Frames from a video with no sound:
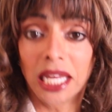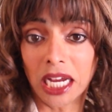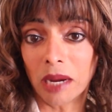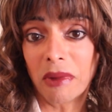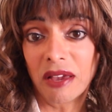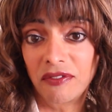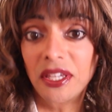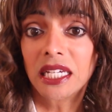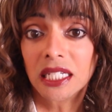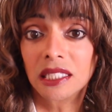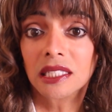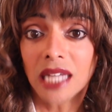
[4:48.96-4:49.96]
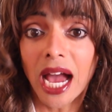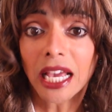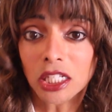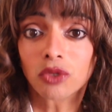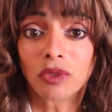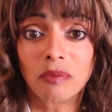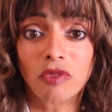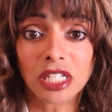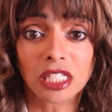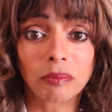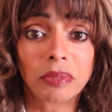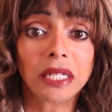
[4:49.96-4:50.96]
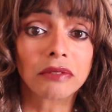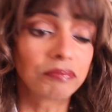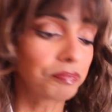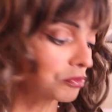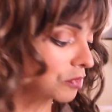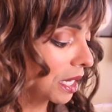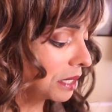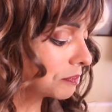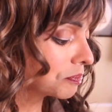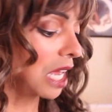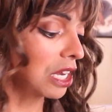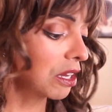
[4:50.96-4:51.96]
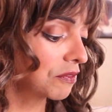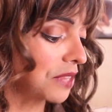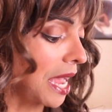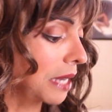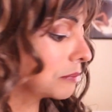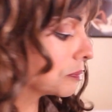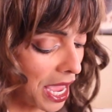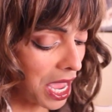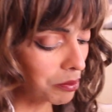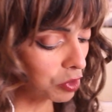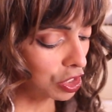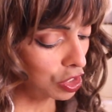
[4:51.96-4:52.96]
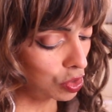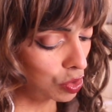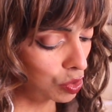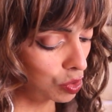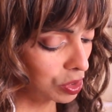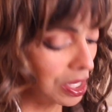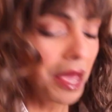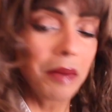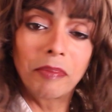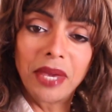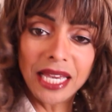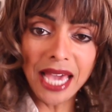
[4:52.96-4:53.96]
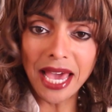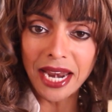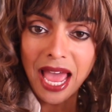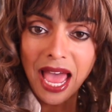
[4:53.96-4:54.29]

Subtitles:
like on my vegan ice cream recipe, right? I love that. I am going to use pecan